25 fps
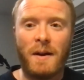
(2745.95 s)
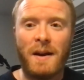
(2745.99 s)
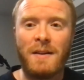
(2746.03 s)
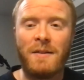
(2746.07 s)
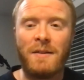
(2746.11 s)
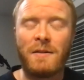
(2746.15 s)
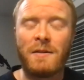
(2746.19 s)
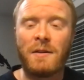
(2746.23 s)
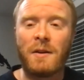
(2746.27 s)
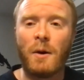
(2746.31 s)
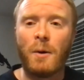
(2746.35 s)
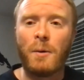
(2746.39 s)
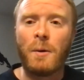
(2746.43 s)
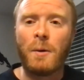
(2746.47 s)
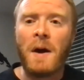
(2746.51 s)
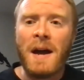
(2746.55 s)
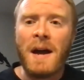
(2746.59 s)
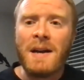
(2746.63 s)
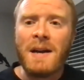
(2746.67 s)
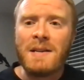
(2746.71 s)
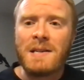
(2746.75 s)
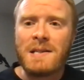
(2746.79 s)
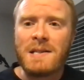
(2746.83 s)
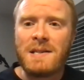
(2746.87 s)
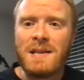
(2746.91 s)
And so
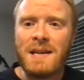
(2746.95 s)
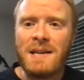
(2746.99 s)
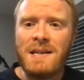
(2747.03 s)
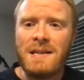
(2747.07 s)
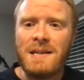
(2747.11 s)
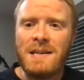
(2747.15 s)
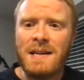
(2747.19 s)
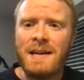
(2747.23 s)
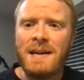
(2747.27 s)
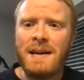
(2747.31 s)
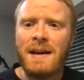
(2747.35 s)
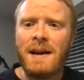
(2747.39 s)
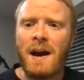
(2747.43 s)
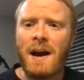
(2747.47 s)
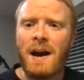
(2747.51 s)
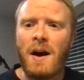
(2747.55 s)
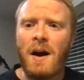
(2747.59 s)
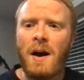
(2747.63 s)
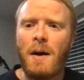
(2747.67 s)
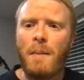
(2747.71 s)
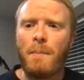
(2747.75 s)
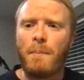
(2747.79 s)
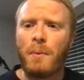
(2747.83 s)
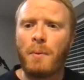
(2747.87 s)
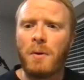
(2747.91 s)
Cindy
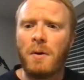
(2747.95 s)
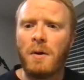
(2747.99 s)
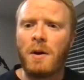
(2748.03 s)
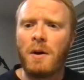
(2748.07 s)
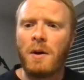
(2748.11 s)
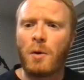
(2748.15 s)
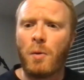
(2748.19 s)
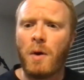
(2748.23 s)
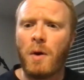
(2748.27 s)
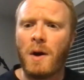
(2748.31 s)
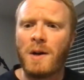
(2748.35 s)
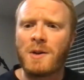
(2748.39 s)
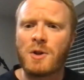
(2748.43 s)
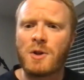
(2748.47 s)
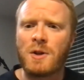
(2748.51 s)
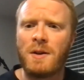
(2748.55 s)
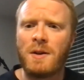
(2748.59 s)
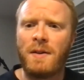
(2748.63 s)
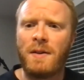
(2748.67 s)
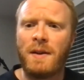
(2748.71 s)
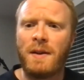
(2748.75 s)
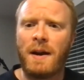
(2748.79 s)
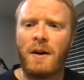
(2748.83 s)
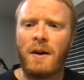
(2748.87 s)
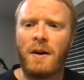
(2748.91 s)
um, put a
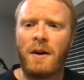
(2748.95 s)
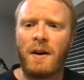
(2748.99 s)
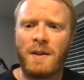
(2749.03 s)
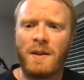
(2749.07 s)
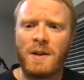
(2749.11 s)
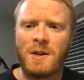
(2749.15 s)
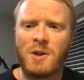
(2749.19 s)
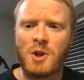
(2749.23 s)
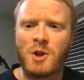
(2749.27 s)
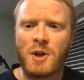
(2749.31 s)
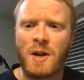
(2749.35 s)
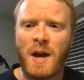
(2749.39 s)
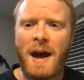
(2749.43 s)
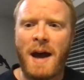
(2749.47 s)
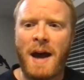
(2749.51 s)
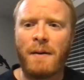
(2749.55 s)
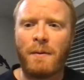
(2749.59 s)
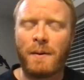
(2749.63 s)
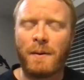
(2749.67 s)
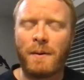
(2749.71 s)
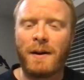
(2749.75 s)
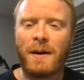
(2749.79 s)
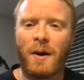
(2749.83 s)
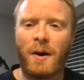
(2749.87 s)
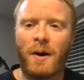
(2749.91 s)
question there in the chat
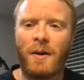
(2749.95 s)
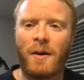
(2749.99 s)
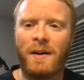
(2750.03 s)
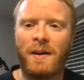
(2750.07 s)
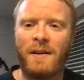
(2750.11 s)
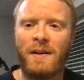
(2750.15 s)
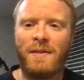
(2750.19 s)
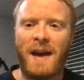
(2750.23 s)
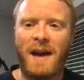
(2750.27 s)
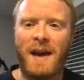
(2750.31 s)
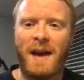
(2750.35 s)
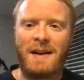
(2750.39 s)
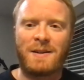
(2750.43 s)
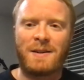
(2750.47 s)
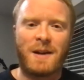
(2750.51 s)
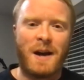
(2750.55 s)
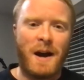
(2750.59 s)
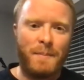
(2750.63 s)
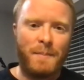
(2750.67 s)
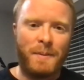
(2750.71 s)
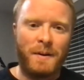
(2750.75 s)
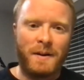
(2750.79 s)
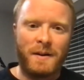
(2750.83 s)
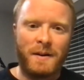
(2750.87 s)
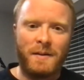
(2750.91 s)
regarding that
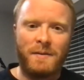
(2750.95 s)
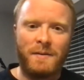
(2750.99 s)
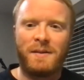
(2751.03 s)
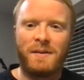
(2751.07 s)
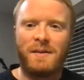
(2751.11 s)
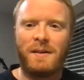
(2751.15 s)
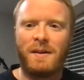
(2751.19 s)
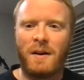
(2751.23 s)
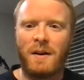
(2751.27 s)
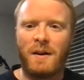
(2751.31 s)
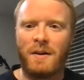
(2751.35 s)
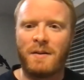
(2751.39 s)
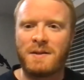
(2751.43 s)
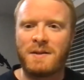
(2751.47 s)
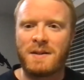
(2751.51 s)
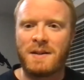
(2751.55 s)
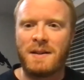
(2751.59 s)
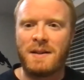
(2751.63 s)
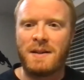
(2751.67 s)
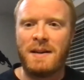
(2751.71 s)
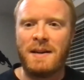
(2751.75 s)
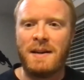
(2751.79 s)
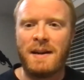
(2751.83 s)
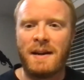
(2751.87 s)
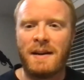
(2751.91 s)
topic of C R
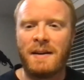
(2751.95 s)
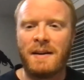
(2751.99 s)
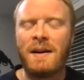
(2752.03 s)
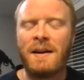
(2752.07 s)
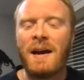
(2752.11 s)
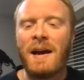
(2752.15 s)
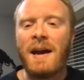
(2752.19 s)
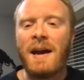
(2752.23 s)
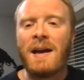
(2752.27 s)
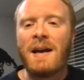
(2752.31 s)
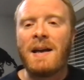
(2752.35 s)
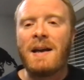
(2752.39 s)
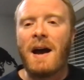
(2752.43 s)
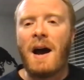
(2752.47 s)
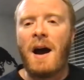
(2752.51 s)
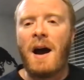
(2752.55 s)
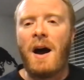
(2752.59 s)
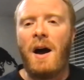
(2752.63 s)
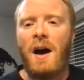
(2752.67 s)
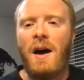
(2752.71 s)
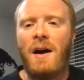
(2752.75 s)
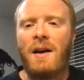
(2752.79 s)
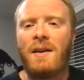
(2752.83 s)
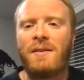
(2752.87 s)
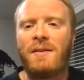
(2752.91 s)
T and
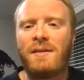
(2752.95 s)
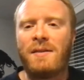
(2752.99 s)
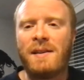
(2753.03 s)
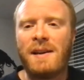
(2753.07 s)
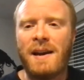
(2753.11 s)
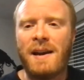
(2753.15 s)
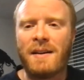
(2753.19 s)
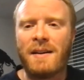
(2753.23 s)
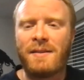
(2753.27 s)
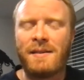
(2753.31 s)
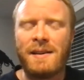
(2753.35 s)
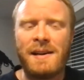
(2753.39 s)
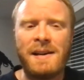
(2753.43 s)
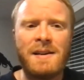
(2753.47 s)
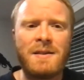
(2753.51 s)
uh, C S E.